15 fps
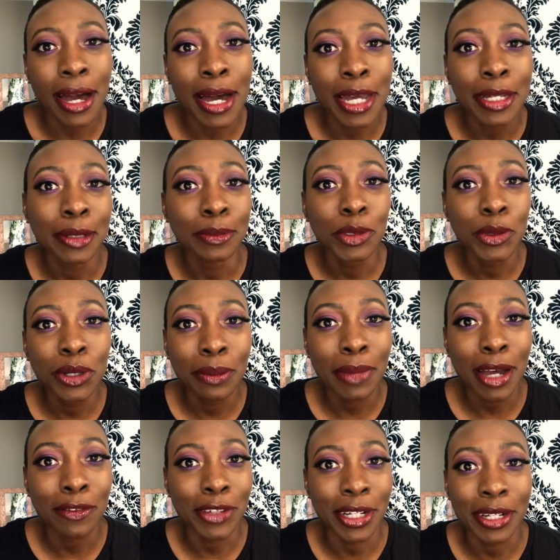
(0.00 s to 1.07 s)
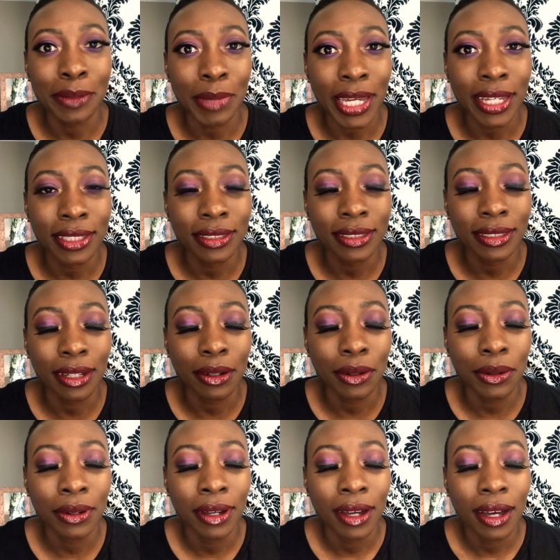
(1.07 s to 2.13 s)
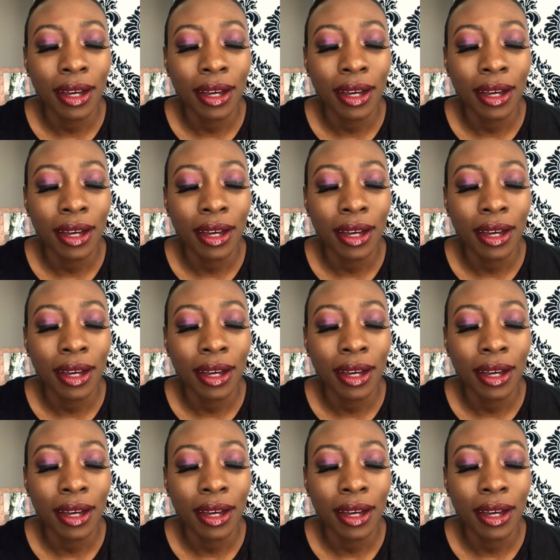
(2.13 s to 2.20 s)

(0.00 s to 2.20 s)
I am doing my very best, so